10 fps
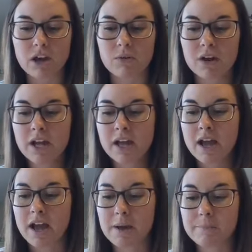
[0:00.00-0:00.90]
So
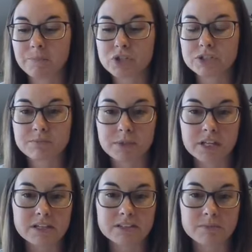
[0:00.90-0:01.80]

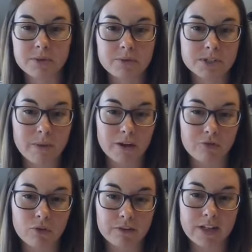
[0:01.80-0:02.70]
just please be
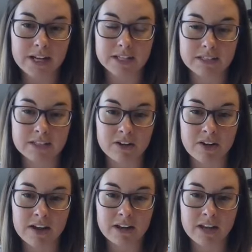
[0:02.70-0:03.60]
respectful and
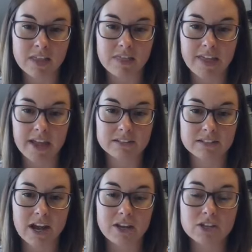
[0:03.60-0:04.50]
considerate in the
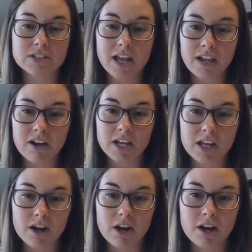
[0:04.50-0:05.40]
things that you're saying
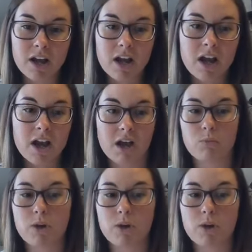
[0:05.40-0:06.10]
on here,